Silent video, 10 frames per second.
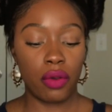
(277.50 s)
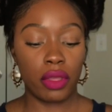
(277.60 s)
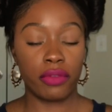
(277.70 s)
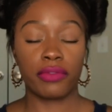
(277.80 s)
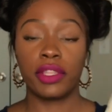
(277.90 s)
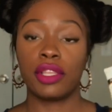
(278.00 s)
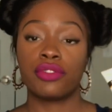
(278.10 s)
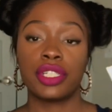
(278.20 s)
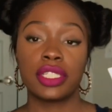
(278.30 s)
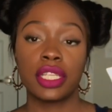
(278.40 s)
Oil-Free
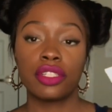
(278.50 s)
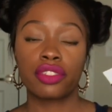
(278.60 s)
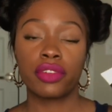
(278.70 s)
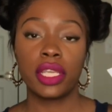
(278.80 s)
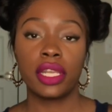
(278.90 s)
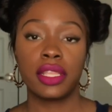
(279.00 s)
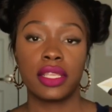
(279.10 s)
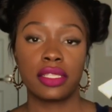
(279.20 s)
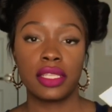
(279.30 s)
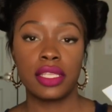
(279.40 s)
Lotion Sunscreen.
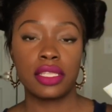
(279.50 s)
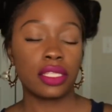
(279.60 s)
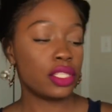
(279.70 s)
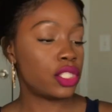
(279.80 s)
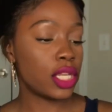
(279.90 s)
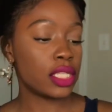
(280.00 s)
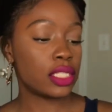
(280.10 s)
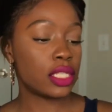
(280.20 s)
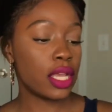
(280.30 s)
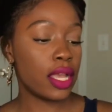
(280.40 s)
This is
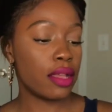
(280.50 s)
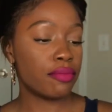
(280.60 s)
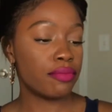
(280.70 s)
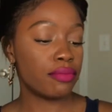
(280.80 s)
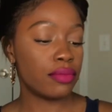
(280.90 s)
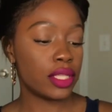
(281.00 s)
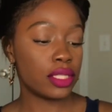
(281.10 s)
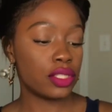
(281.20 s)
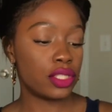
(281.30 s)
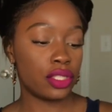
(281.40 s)
just, um,
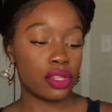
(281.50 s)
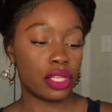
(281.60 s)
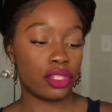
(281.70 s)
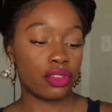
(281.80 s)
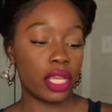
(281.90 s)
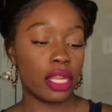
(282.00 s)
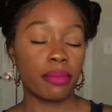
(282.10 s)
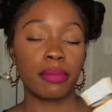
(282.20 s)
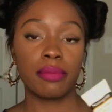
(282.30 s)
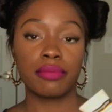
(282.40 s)
this is a straight
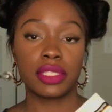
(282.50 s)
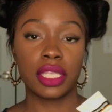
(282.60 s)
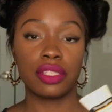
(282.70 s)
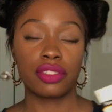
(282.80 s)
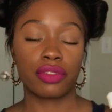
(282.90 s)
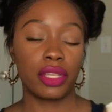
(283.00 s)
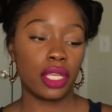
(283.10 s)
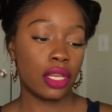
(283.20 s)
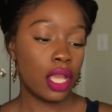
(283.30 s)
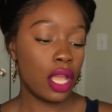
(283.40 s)
up
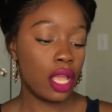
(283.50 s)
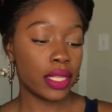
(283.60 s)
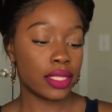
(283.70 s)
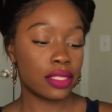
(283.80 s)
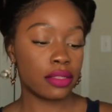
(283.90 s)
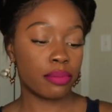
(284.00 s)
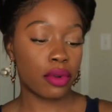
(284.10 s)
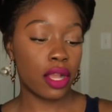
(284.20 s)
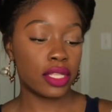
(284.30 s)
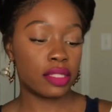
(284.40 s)
sunscreen. This is
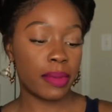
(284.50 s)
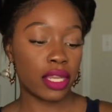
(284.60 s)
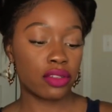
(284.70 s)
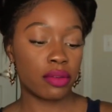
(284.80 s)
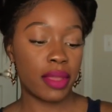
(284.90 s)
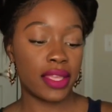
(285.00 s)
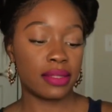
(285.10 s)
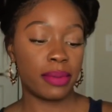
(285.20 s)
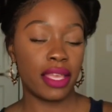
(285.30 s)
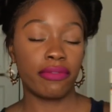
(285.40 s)
broad spectrum
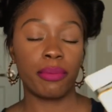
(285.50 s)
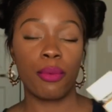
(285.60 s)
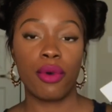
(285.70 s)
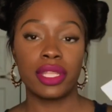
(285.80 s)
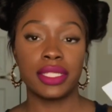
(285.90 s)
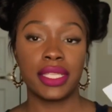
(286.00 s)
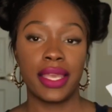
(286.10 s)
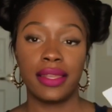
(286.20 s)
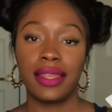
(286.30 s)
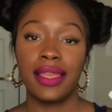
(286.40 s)
S P F one
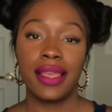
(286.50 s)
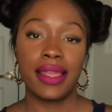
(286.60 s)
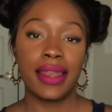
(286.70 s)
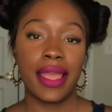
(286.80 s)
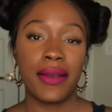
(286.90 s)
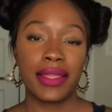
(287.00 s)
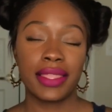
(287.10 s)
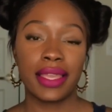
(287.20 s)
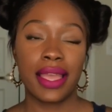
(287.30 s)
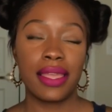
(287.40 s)
ten. Now, I
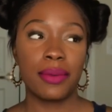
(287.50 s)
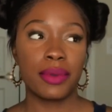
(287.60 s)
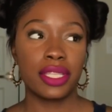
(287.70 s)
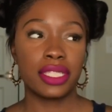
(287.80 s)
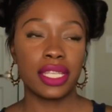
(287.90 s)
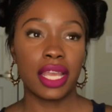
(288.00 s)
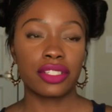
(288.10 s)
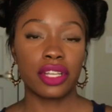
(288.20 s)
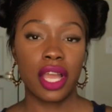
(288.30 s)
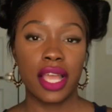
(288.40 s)
think I, it was
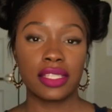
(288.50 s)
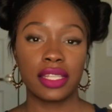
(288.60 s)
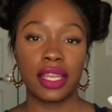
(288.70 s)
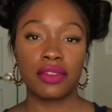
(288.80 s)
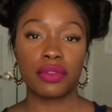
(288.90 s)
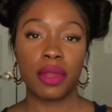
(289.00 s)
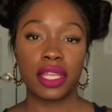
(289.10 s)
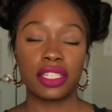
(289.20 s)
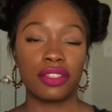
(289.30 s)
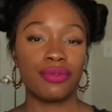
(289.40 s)
Doctor Oz that I was
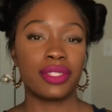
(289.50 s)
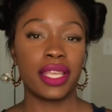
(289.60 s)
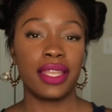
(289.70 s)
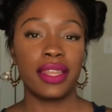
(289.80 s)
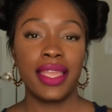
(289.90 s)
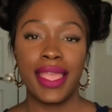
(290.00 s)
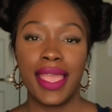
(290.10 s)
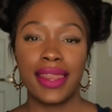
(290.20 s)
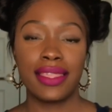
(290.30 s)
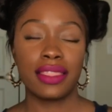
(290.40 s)
watching who said
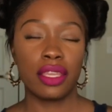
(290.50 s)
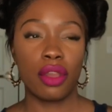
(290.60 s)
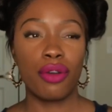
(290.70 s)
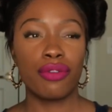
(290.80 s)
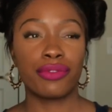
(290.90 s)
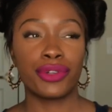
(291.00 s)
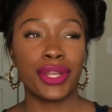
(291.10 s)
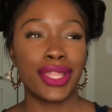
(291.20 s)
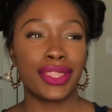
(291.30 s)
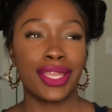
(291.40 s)
anything
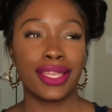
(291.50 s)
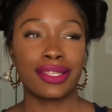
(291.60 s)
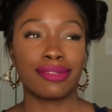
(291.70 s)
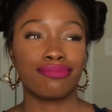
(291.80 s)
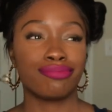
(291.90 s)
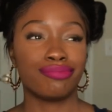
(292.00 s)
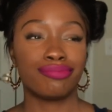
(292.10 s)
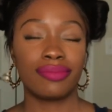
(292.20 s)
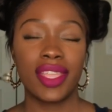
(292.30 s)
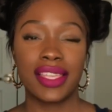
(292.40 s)
over, I think,
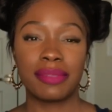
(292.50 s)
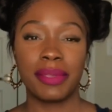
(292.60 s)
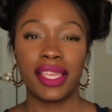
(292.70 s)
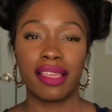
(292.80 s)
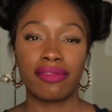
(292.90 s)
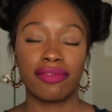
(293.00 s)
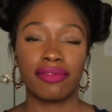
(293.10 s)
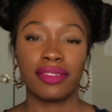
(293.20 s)
S P F